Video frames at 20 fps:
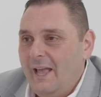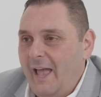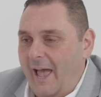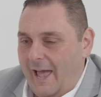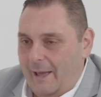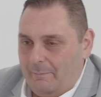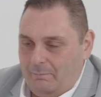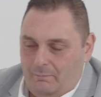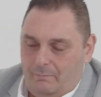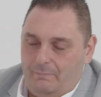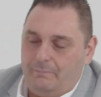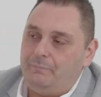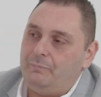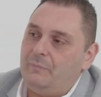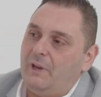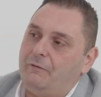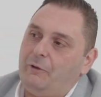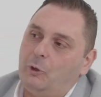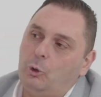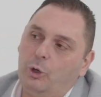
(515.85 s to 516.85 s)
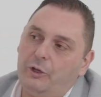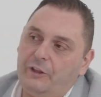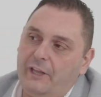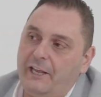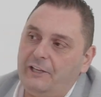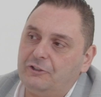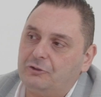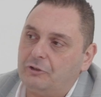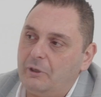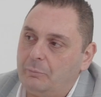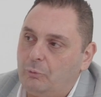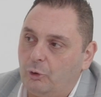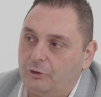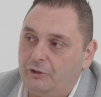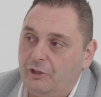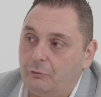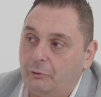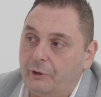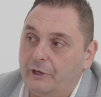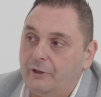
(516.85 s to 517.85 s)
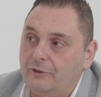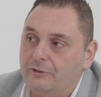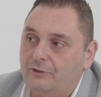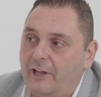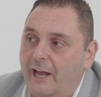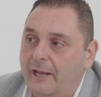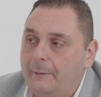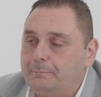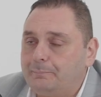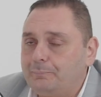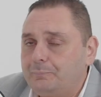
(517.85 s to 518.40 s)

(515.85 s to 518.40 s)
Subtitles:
And if you look at the history books in real estate,